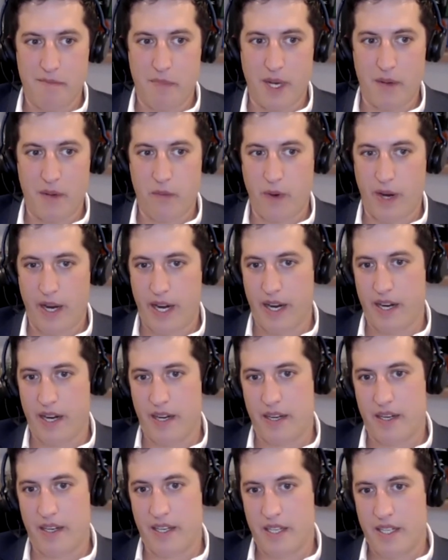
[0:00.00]
But
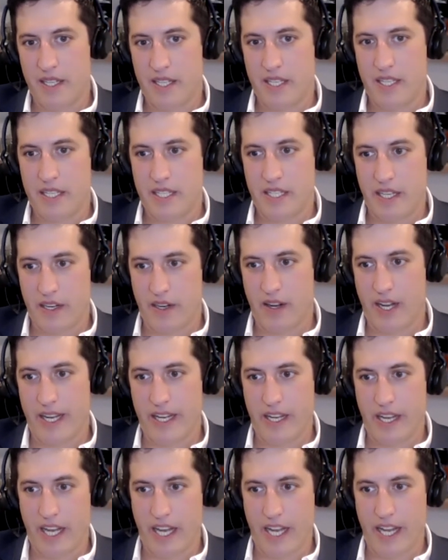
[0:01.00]
where, you know,
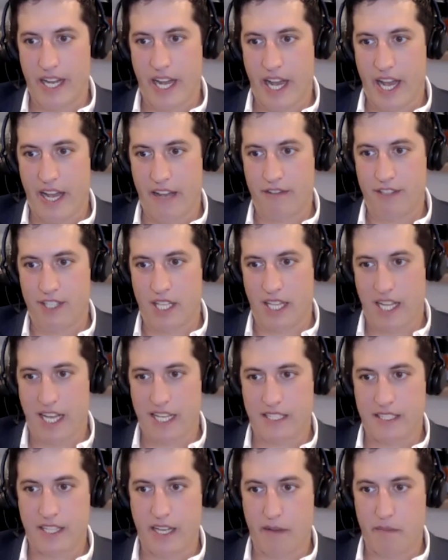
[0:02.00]
I have in the
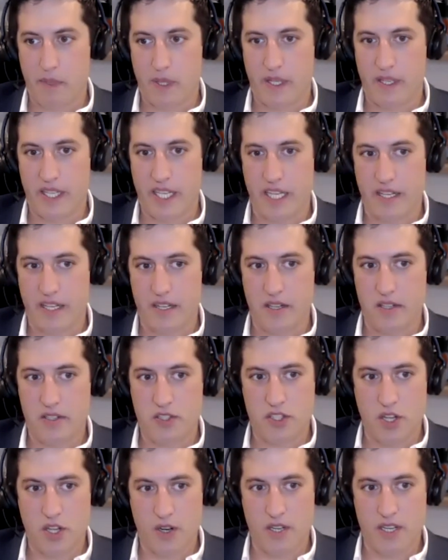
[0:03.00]
last couple of years
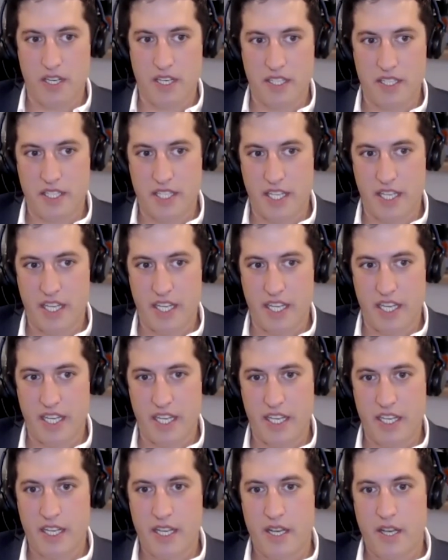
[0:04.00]
started to
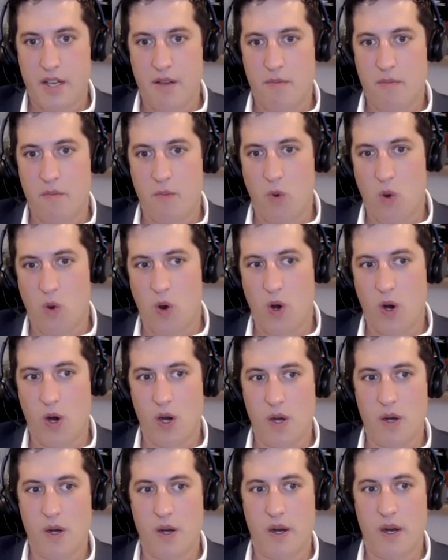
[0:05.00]
see
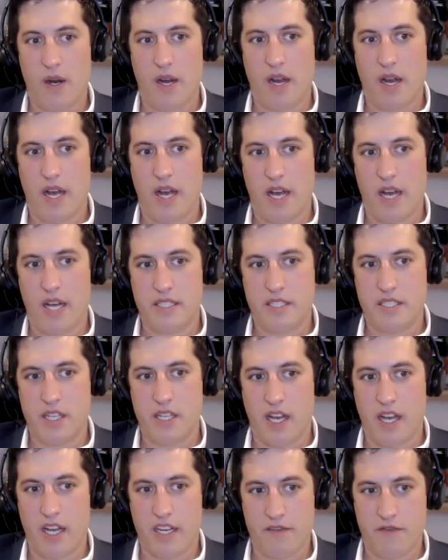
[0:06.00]
more
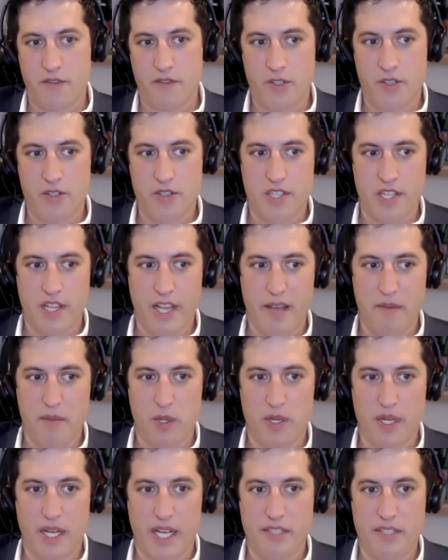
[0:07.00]
dog foods
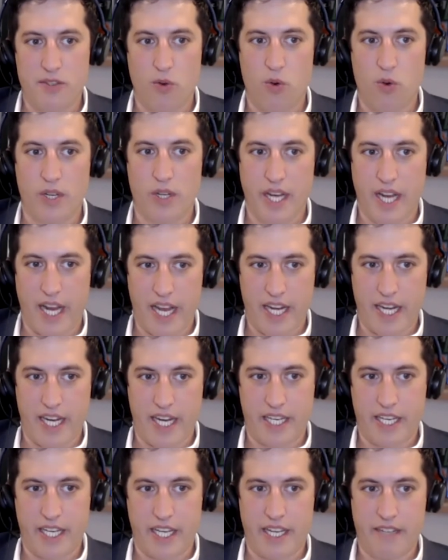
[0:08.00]
labeled as organic.